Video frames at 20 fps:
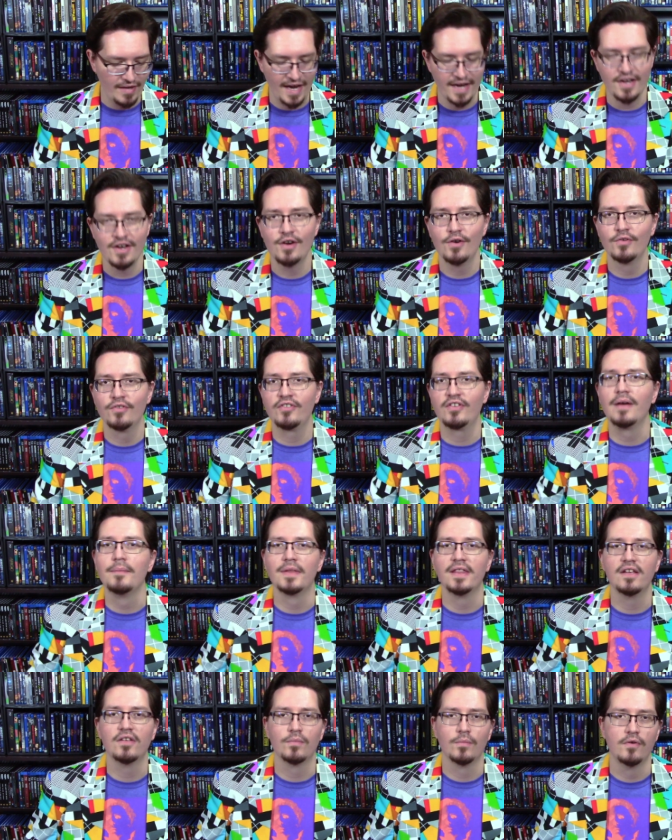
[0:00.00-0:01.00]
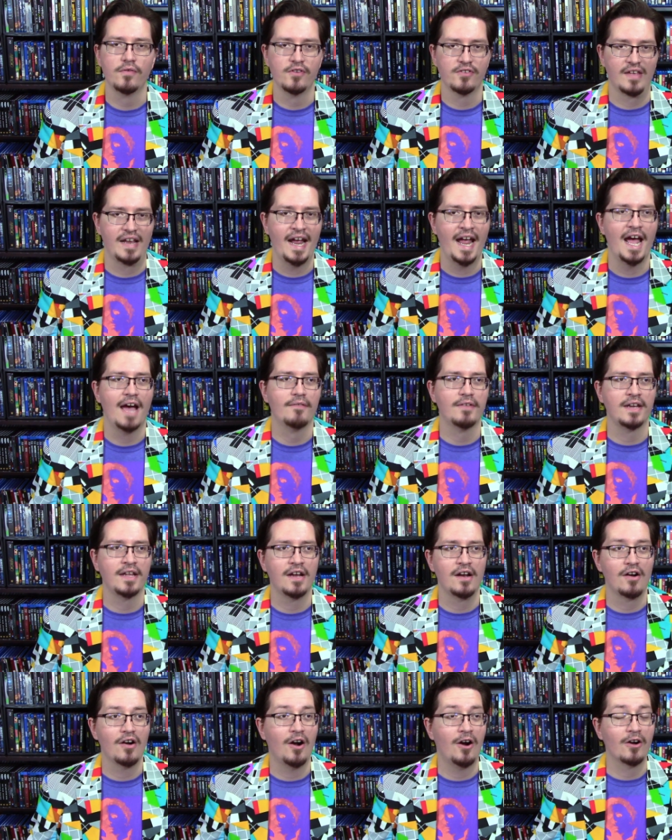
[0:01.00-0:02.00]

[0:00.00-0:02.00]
I know some of these movies that I have in here